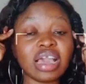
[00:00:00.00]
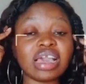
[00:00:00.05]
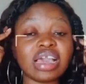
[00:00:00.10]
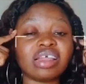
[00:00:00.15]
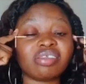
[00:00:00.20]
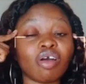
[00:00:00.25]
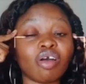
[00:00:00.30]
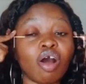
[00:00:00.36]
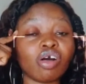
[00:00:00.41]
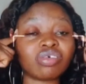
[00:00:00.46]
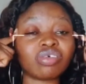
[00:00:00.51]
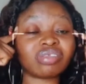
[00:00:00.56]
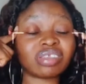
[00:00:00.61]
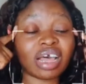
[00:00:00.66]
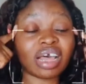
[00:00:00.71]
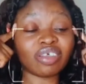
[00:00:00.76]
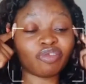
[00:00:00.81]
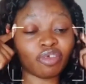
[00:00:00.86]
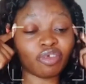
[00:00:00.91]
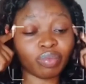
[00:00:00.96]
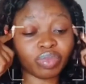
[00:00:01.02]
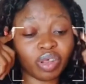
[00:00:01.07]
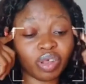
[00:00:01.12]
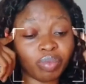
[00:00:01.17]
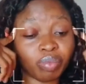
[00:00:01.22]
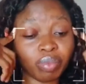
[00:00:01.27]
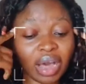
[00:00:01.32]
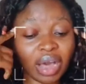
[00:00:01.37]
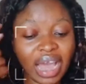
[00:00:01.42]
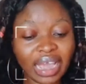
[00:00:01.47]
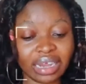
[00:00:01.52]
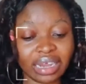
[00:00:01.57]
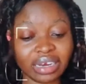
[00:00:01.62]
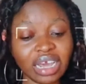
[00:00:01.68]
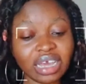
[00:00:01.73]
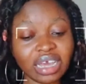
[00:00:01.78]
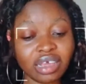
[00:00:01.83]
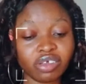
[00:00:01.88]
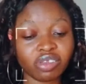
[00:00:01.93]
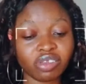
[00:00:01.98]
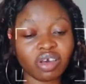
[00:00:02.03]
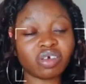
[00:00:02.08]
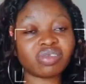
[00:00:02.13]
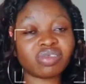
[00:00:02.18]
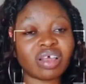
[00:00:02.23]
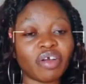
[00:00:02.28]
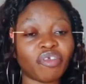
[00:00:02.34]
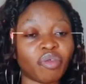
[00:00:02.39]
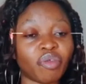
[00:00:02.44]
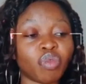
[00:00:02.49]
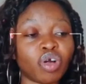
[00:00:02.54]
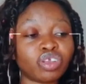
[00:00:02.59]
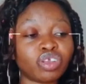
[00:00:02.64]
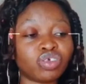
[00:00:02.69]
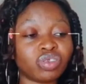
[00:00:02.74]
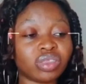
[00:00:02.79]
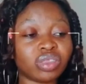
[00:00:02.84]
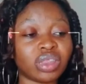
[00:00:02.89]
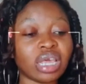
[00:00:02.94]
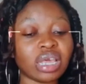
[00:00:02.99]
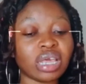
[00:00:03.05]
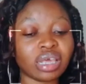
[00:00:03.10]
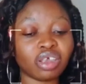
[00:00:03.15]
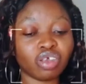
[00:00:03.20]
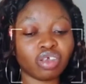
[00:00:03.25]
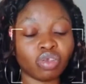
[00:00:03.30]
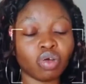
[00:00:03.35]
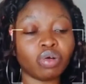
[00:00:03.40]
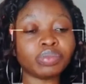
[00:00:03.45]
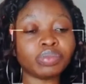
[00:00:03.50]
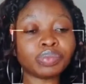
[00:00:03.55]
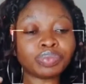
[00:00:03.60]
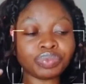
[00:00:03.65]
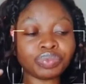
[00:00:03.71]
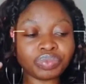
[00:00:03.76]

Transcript: it all starts from the mind it all starts from what you think you know